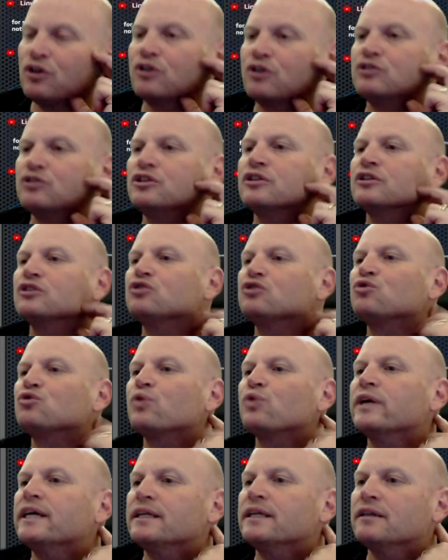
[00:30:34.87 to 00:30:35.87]
returned to the
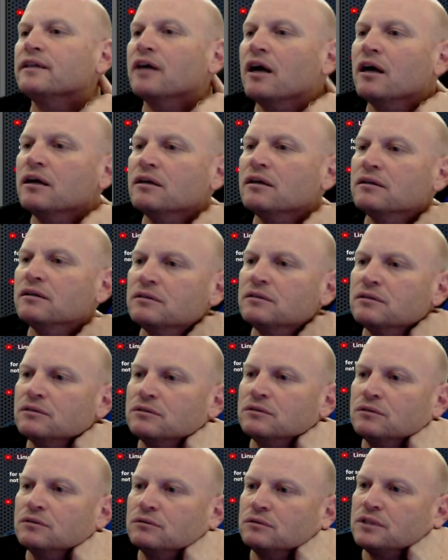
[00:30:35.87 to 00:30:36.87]
grid.
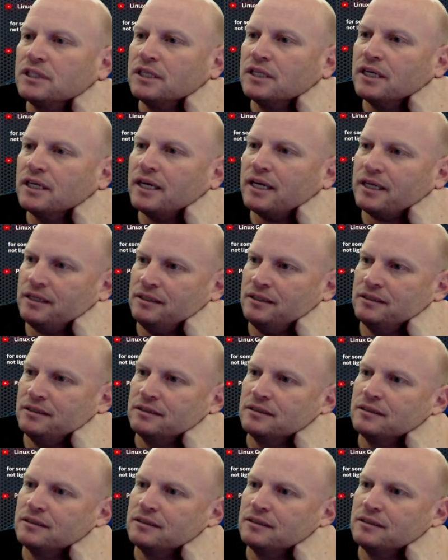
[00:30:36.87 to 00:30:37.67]
Okay.